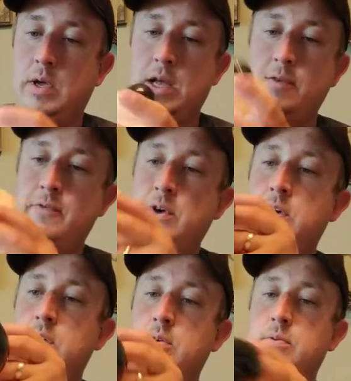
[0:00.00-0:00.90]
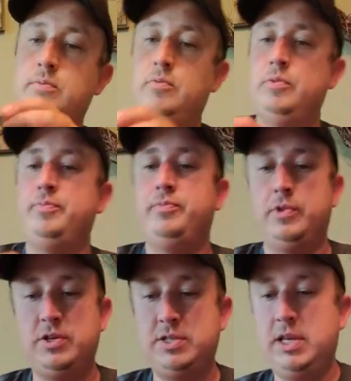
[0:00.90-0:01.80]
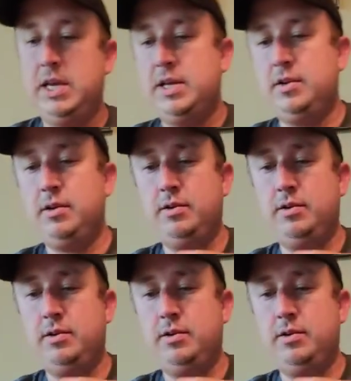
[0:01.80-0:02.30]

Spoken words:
Kind of, whoops, lost it again.